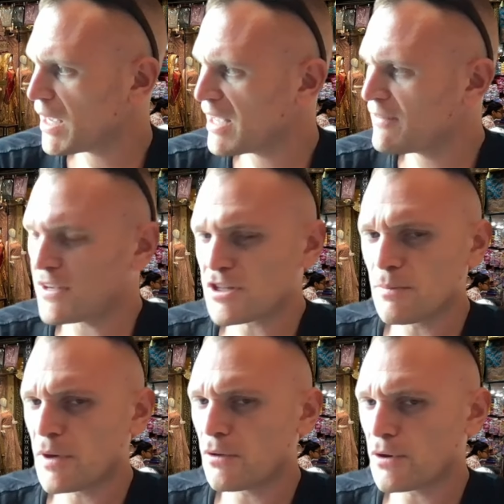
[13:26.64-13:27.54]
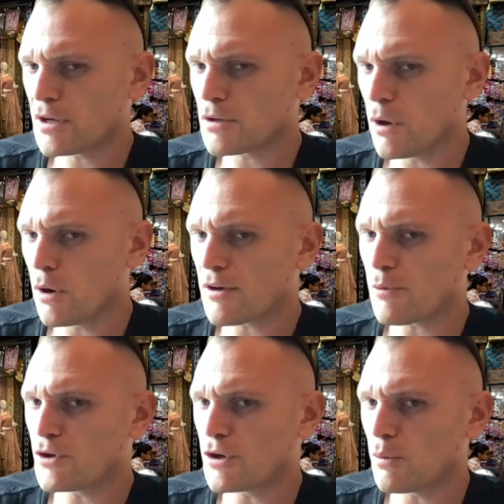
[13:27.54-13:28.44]
invisibility cloak
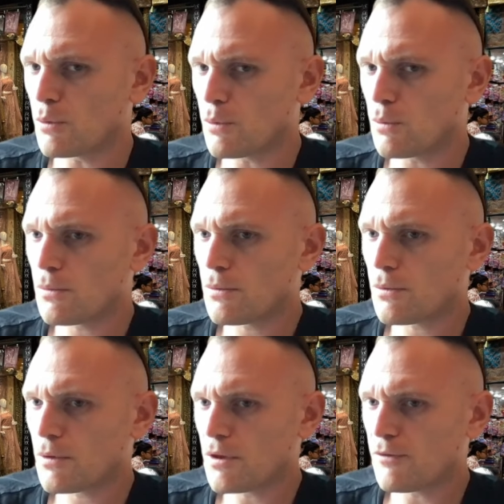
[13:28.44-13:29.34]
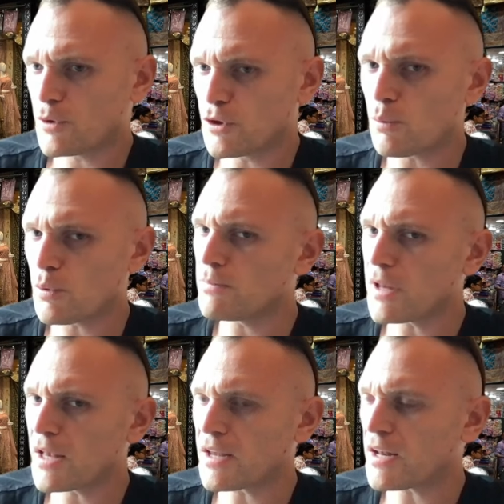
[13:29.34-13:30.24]
if we don't if we don't really
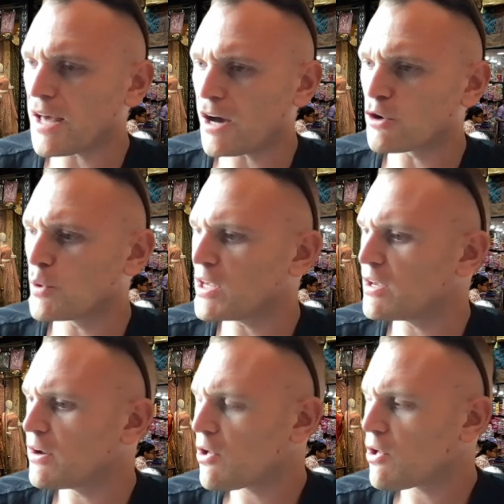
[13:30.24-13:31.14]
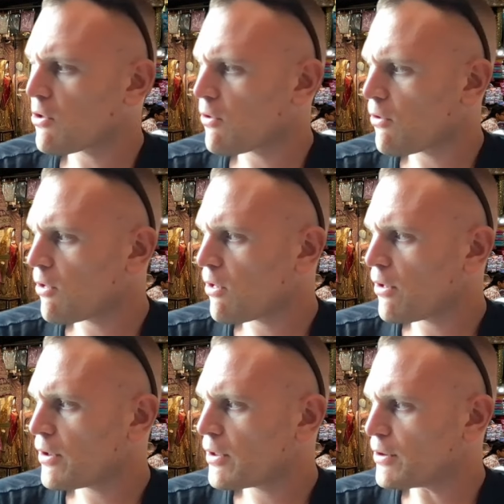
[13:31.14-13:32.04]
blend in? How do we,
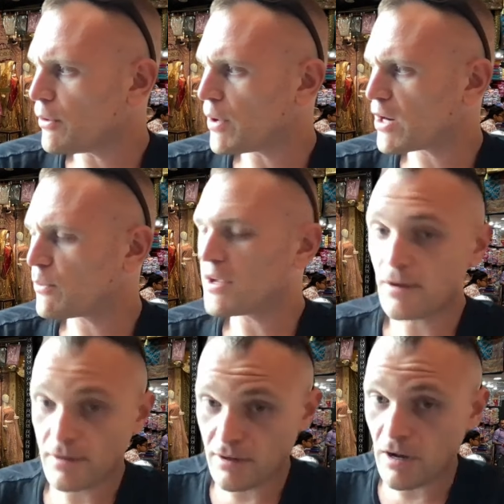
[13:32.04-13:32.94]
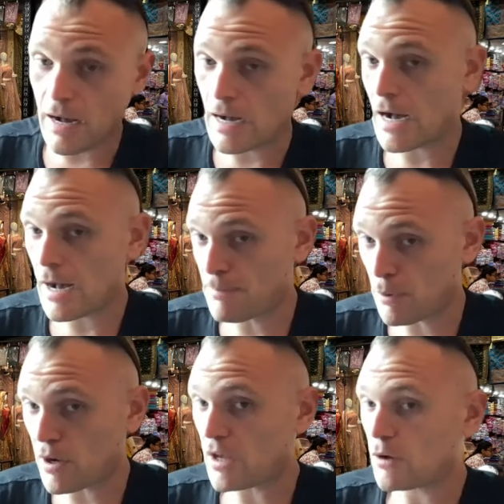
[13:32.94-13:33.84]
you know, how do we
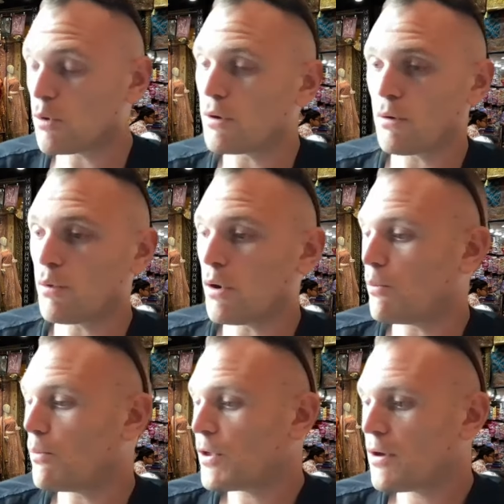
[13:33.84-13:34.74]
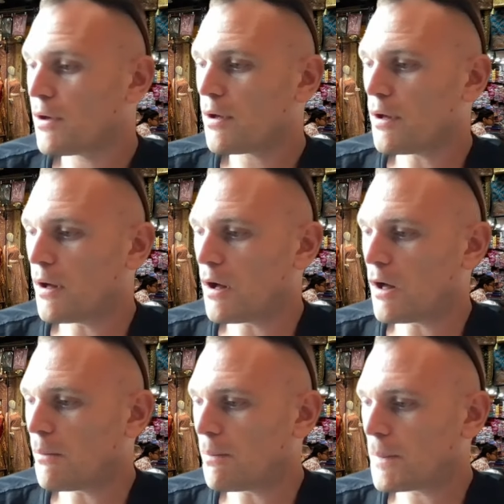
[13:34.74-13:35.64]
operate, quote unquote?
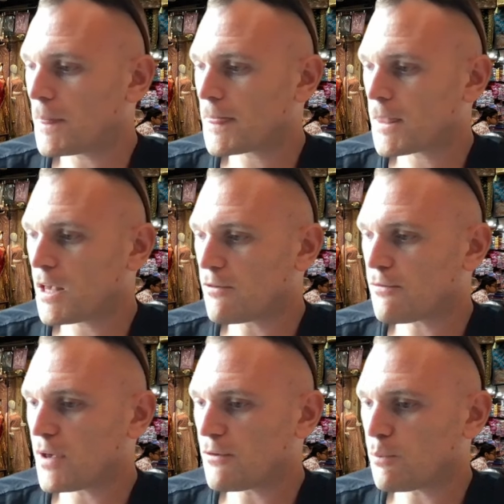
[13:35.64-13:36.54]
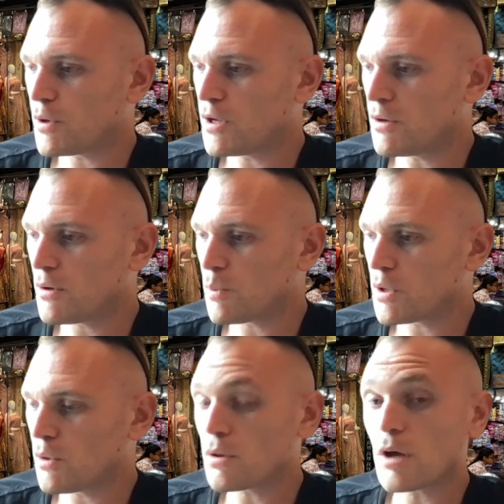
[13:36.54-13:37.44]
Um, if if we
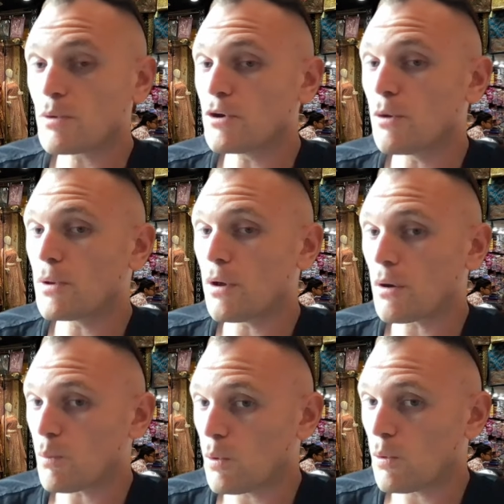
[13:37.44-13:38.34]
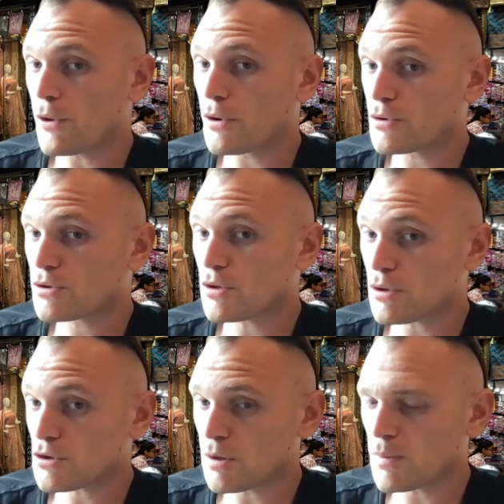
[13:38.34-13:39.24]
we look like we don't belong. Well, there's
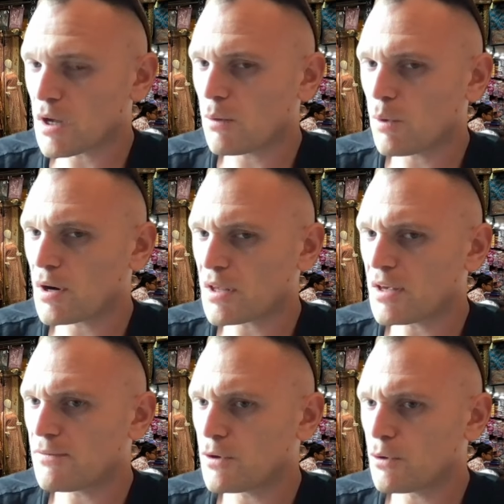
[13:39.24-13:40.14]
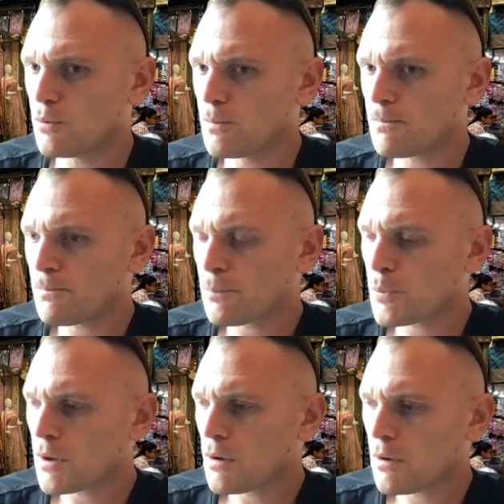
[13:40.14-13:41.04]
there's something I want to give you.
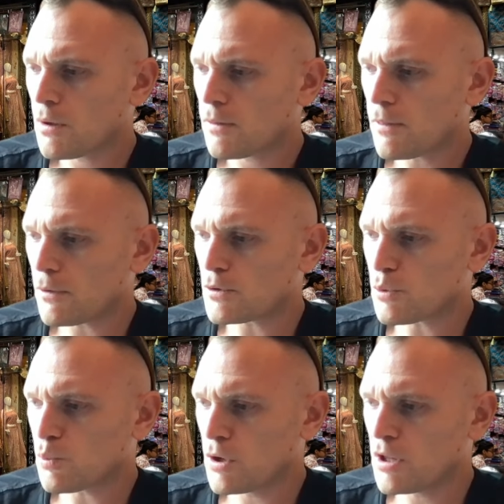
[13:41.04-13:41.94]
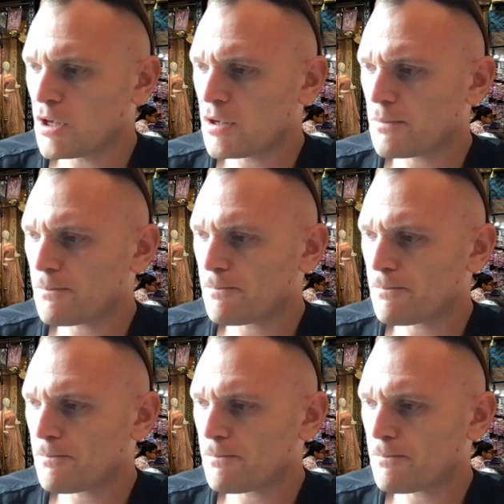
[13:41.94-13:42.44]
There is a really